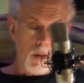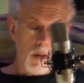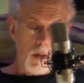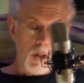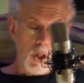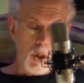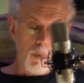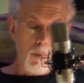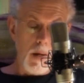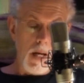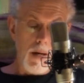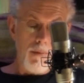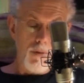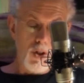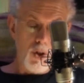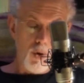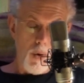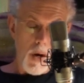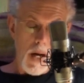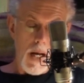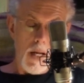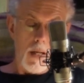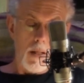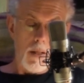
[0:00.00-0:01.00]
"You might have a
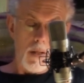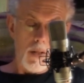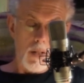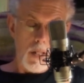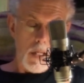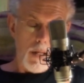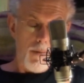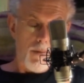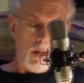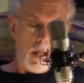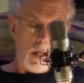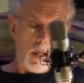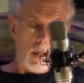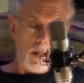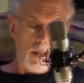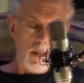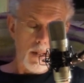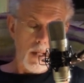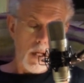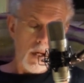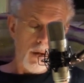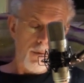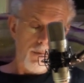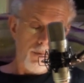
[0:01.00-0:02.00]
try at it this evening,
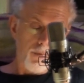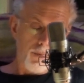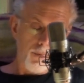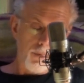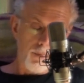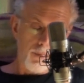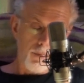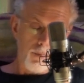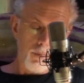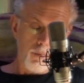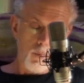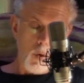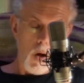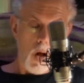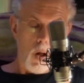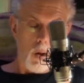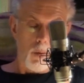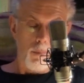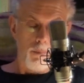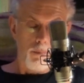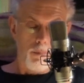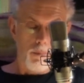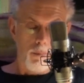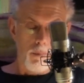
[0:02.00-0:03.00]
instead of,
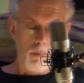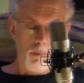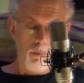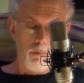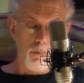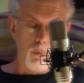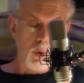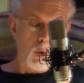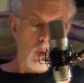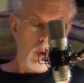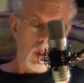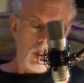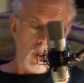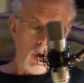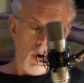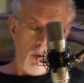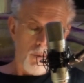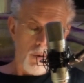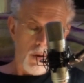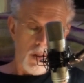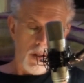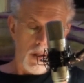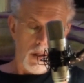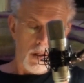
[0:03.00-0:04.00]
brooding
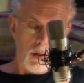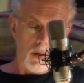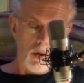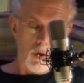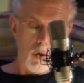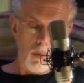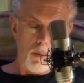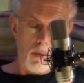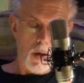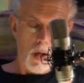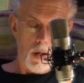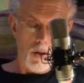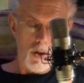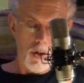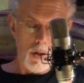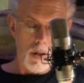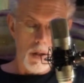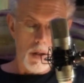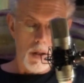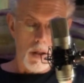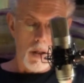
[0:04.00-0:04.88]
over things so much.